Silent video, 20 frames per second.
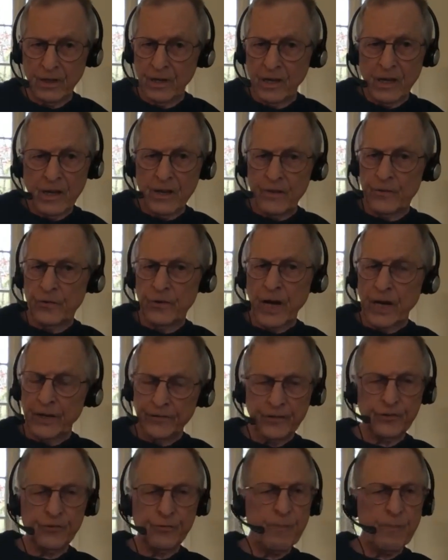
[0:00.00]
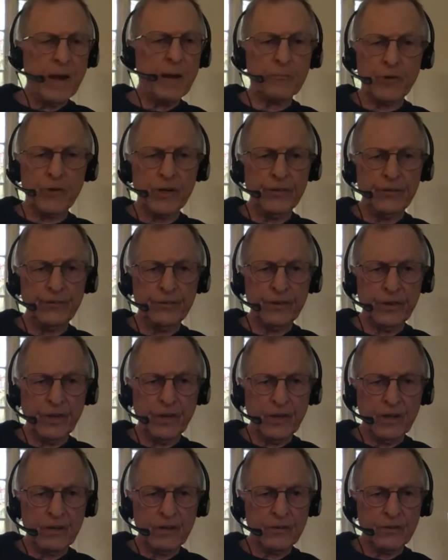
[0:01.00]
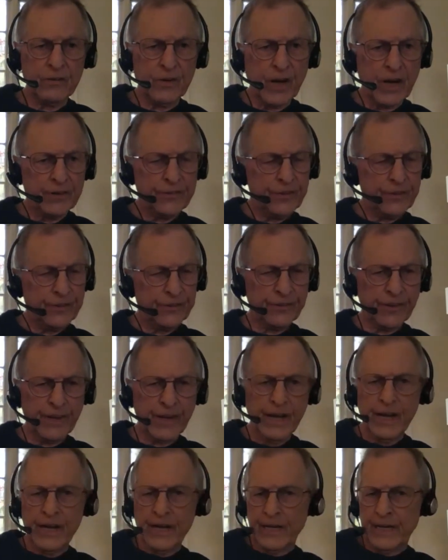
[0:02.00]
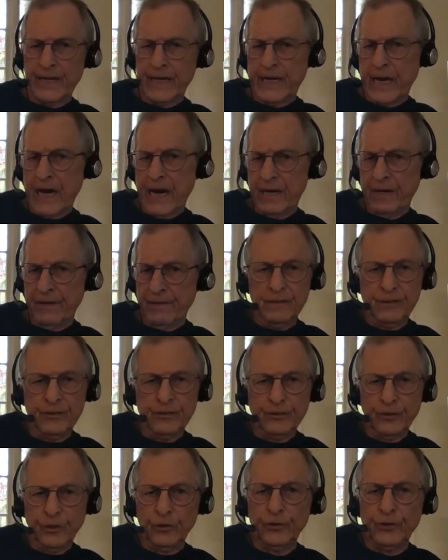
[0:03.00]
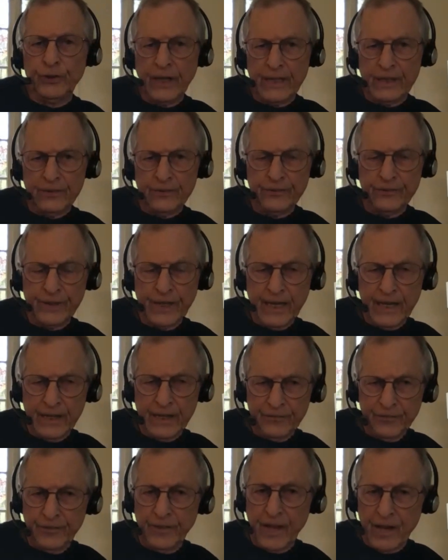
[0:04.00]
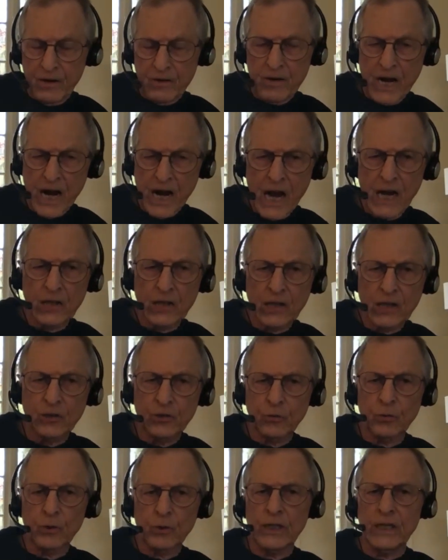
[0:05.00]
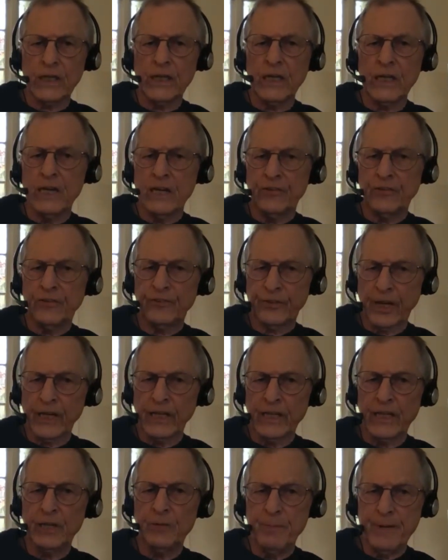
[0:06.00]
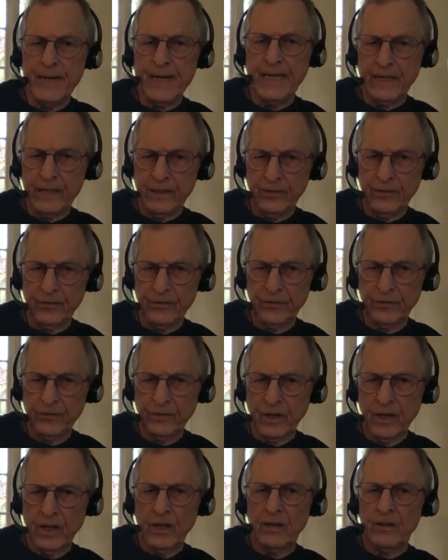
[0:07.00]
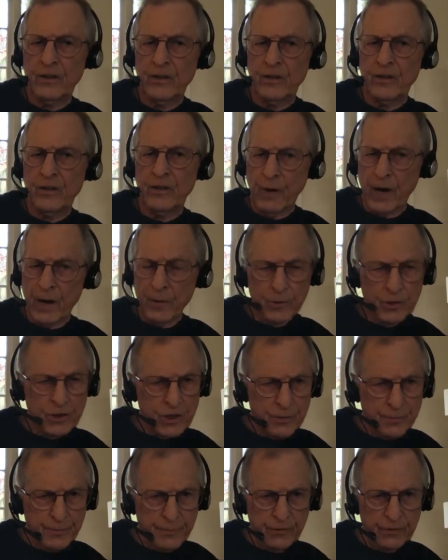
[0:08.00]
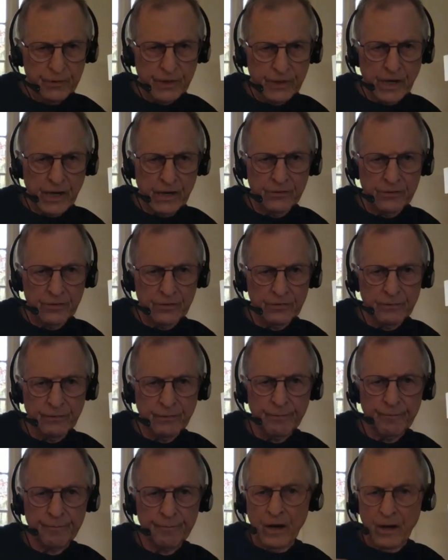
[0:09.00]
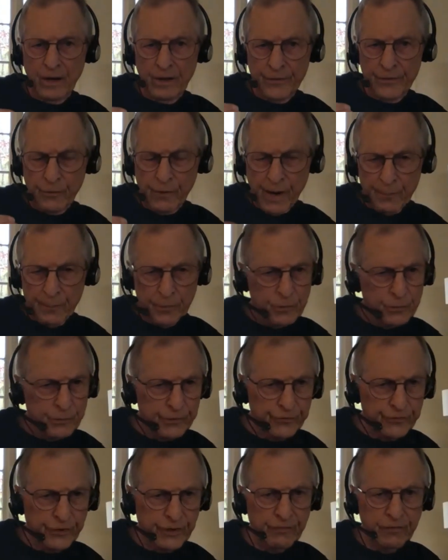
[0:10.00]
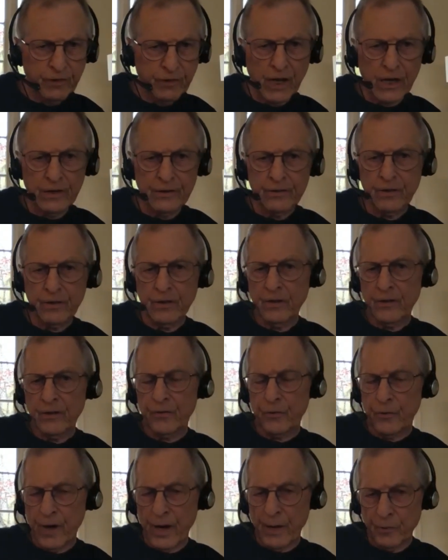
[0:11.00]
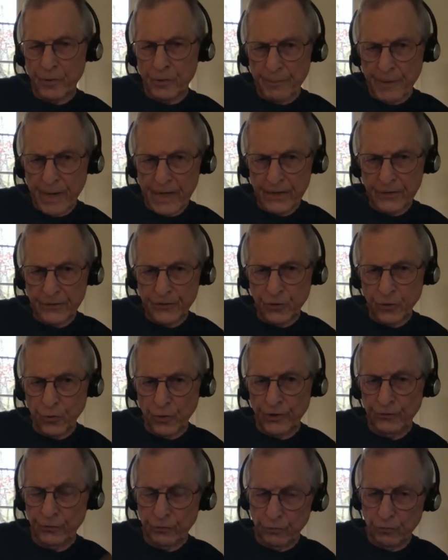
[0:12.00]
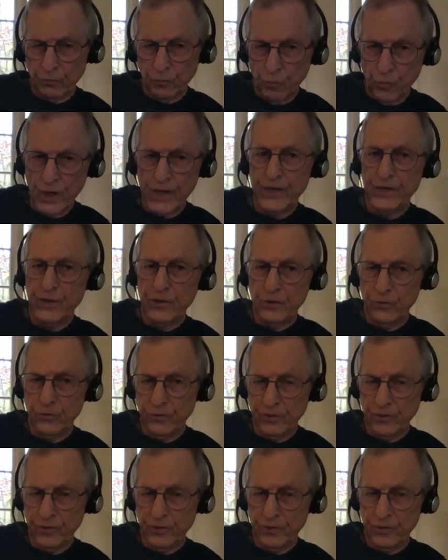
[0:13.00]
They're not just memories, they're not just kind of dissociated states. They are actually psychic beings. They're able to communicate, they're able to receive light, they're able to make a choice when you